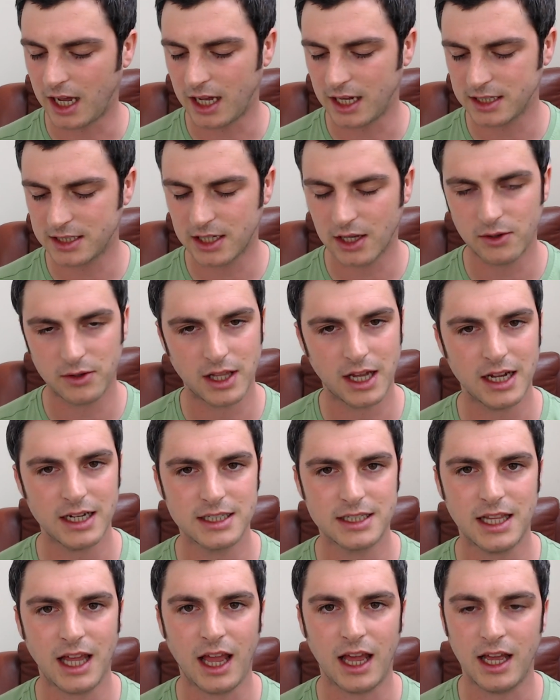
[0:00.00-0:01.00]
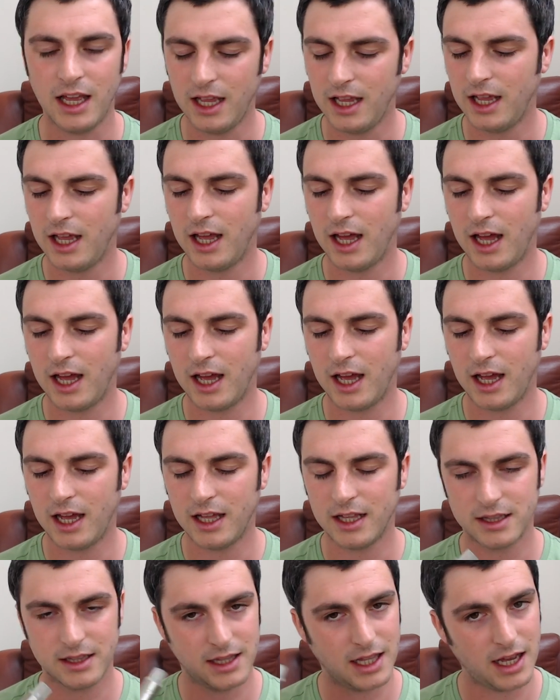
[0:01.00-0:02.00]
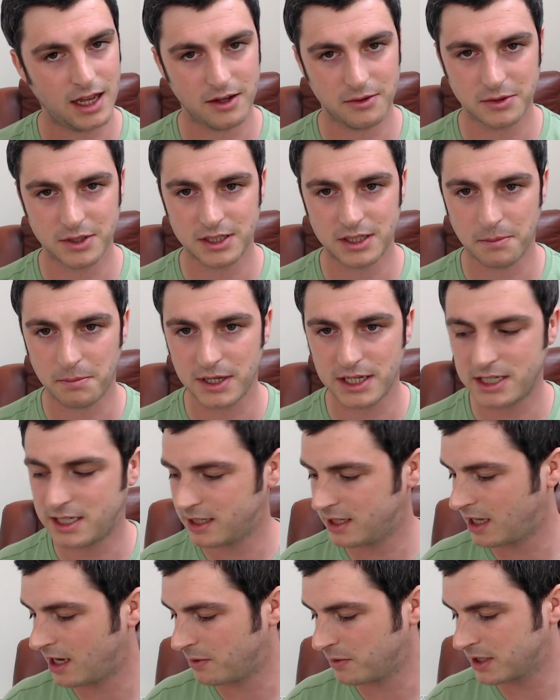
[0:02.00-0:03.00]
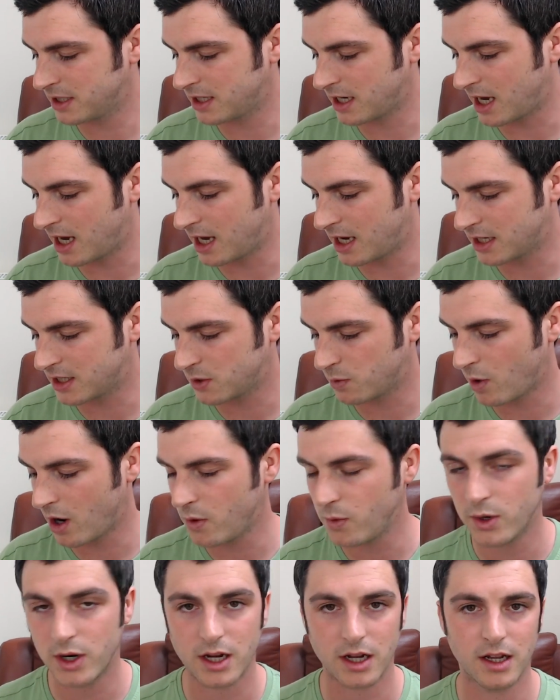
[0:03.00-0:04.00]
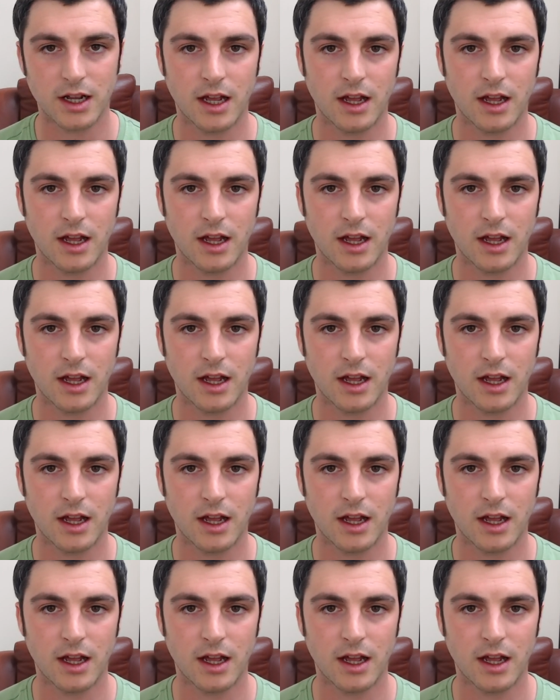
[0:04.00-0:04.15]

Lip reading: So, that is that. That was Swoke.